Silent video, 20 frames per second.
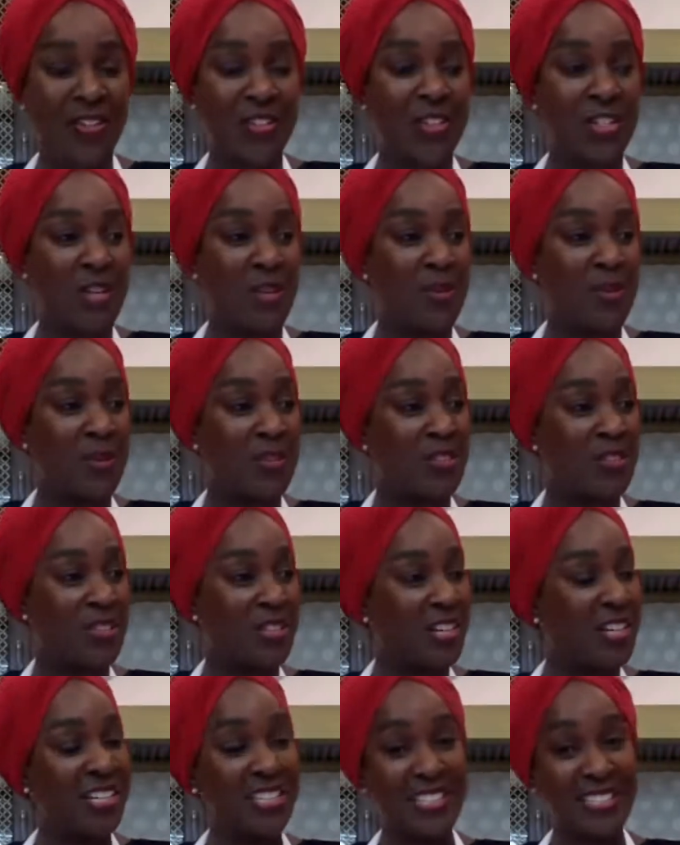She
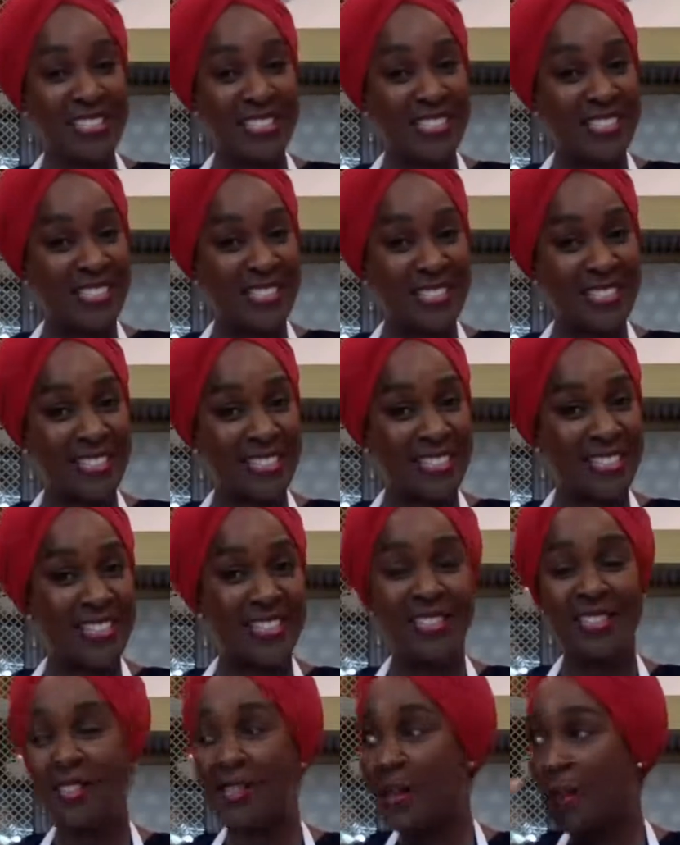was
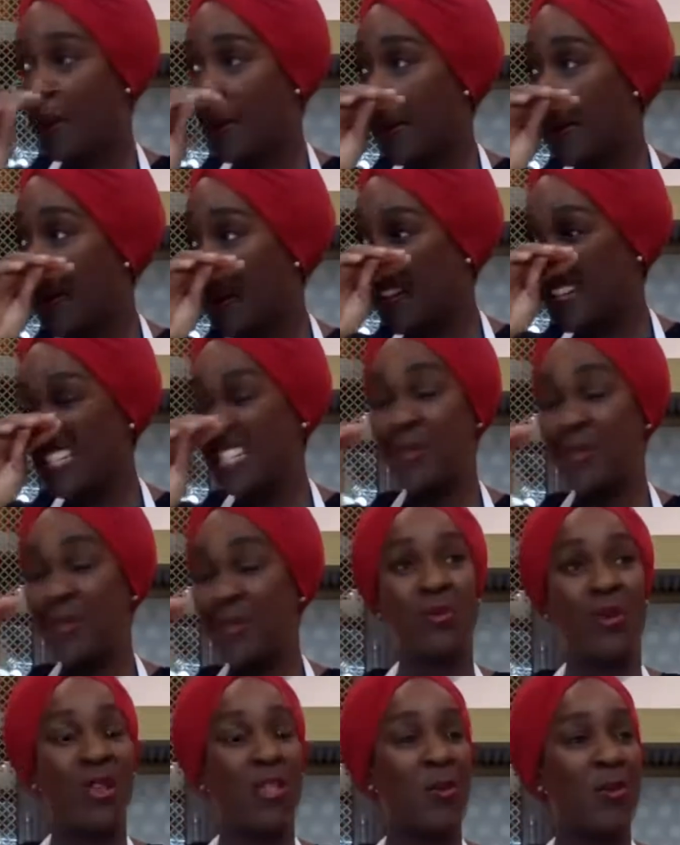consistent. She
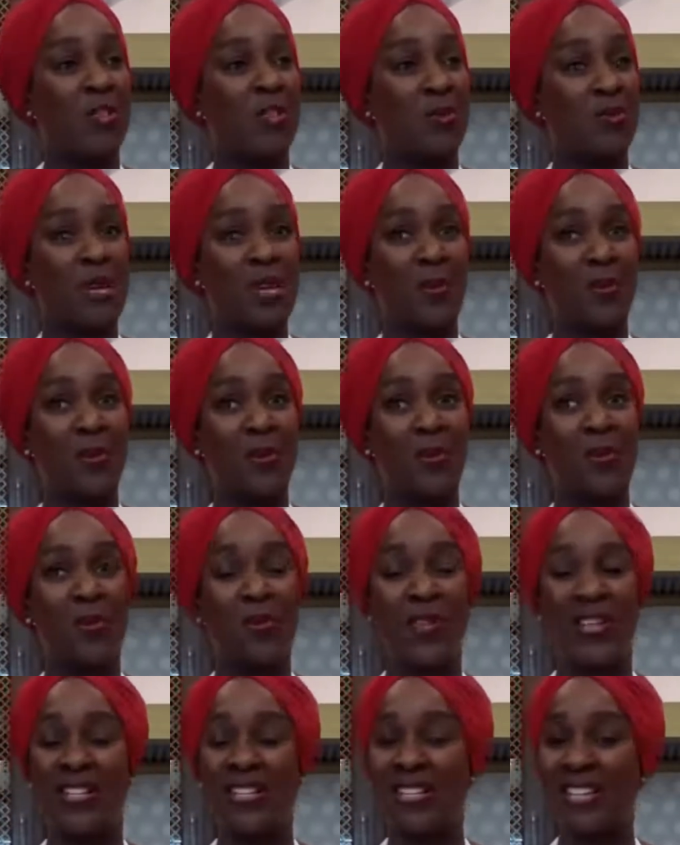was one of those
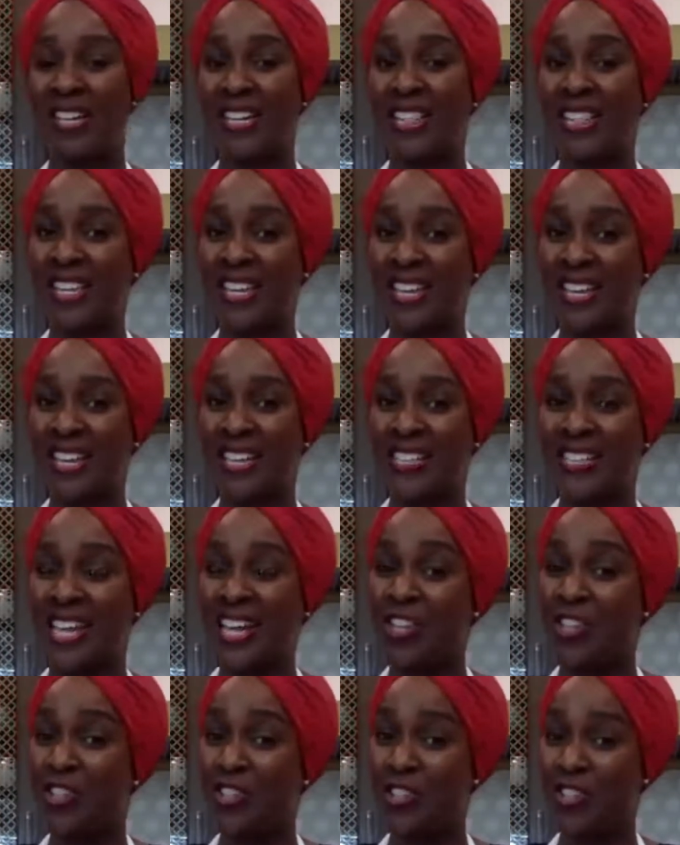people that did things
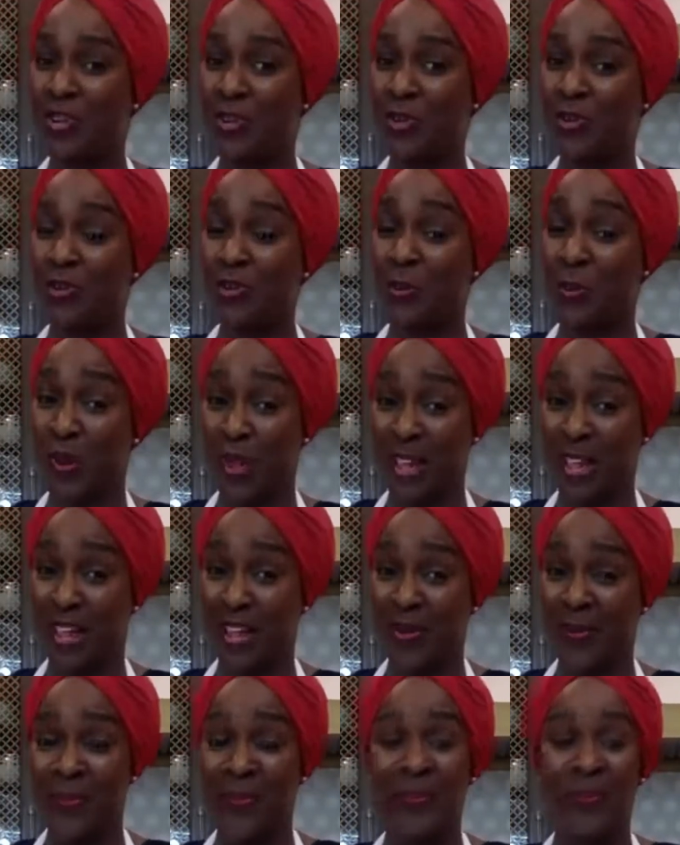a certain
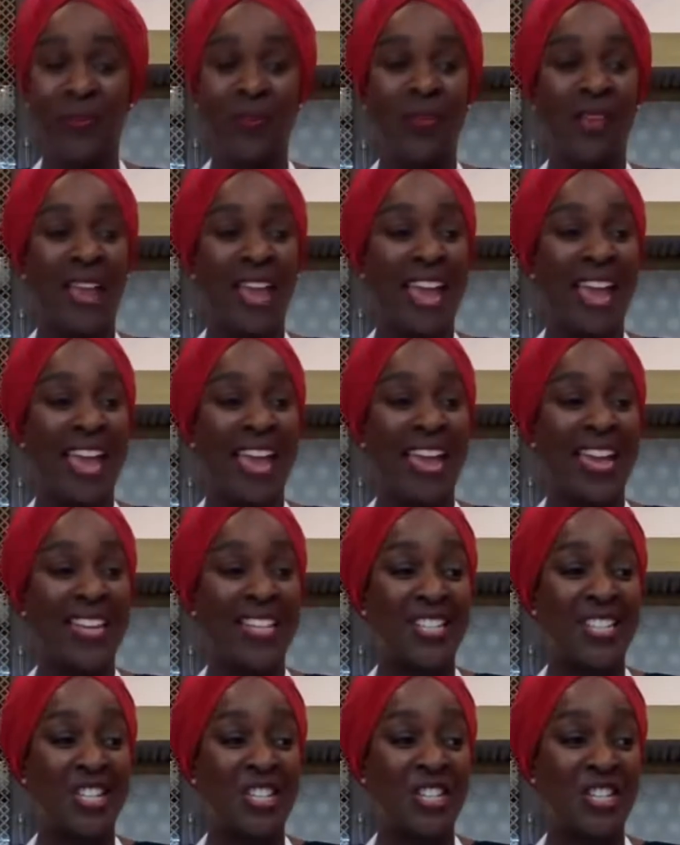way.
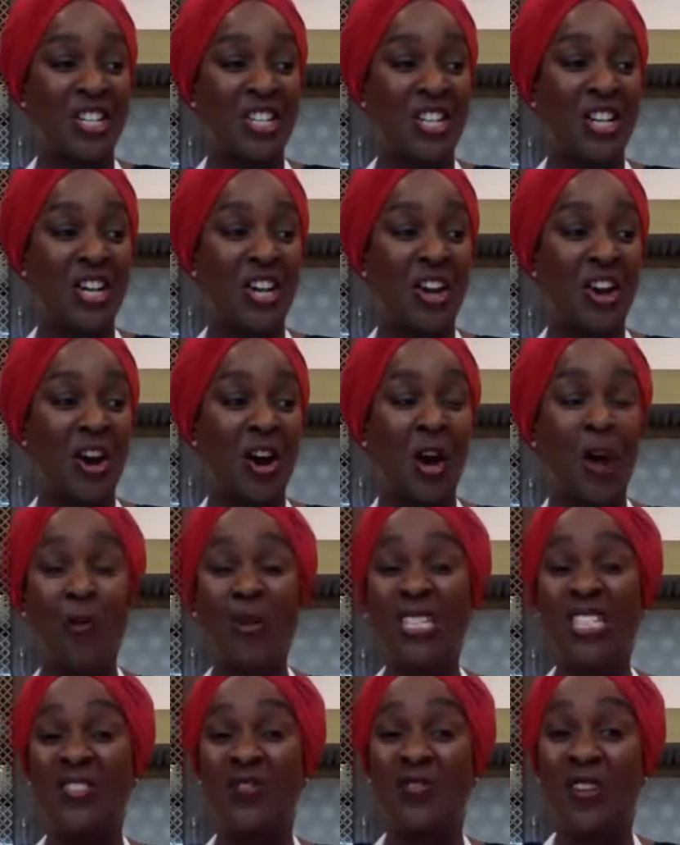And she
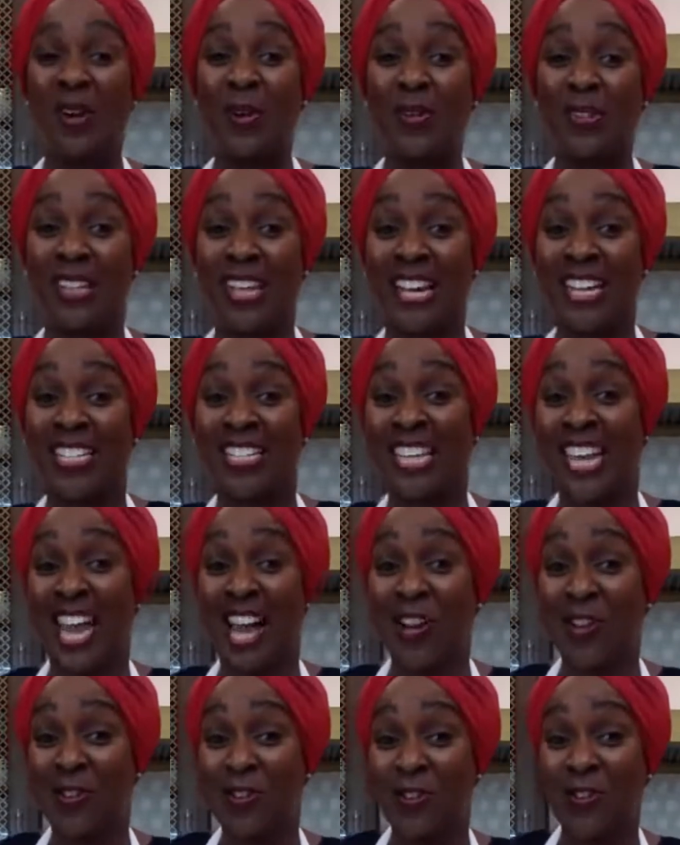always felt like she
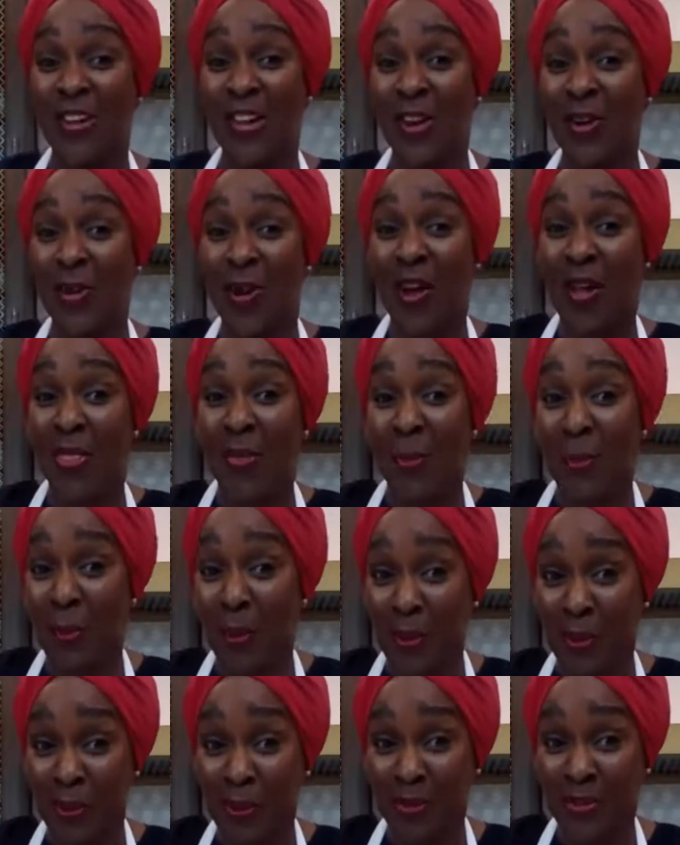had her finger on the
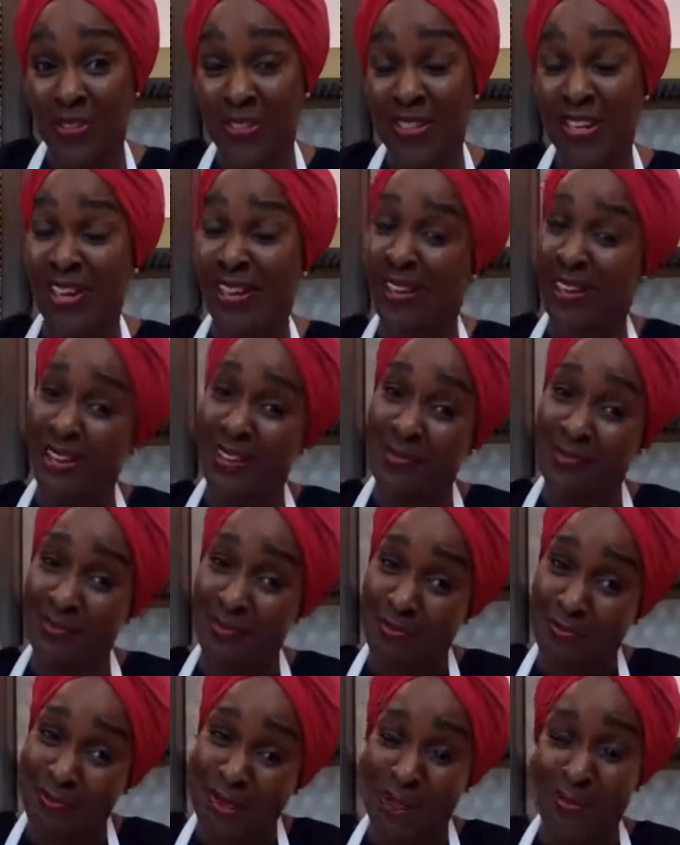pulse. And
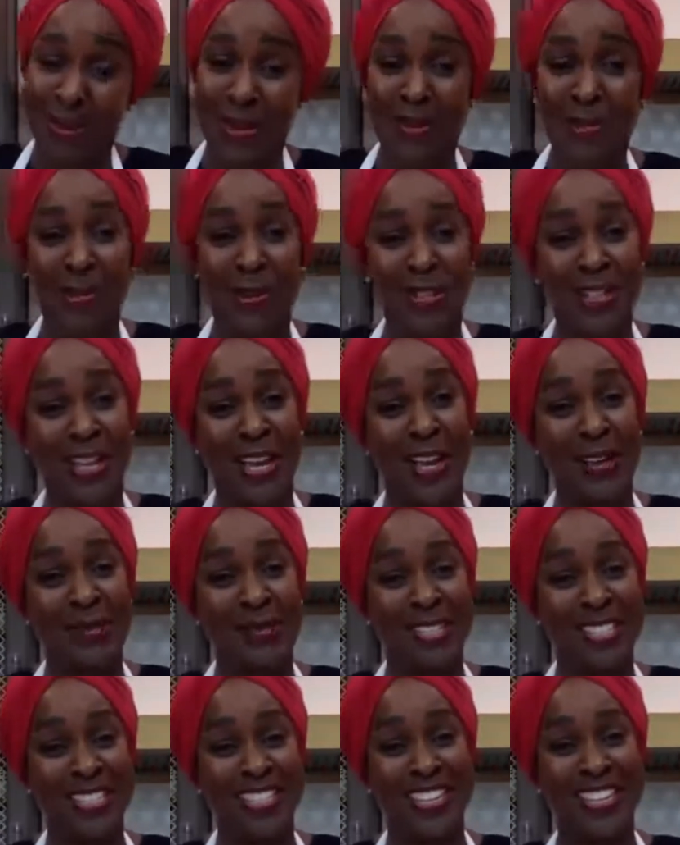maybe at one time
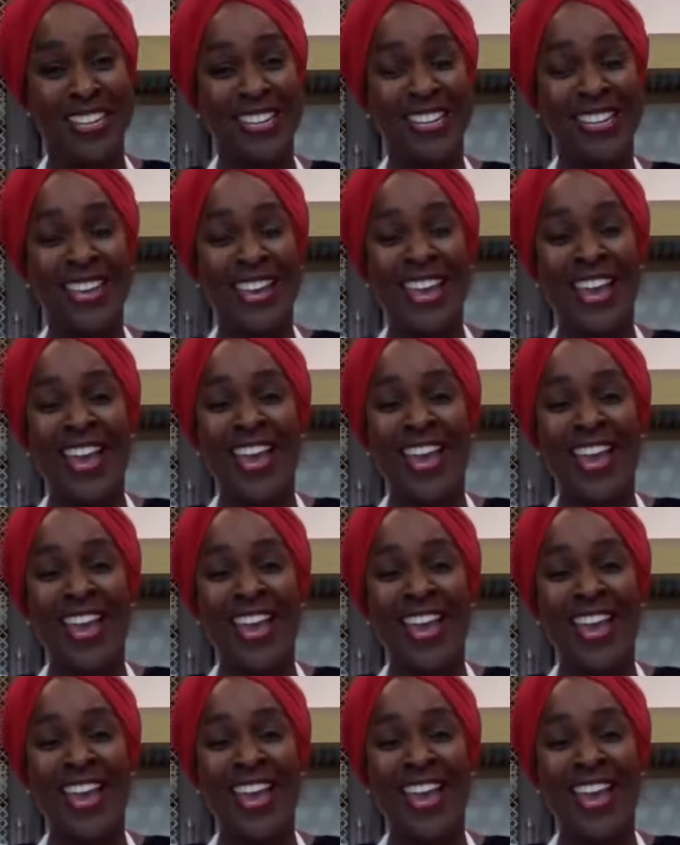she did.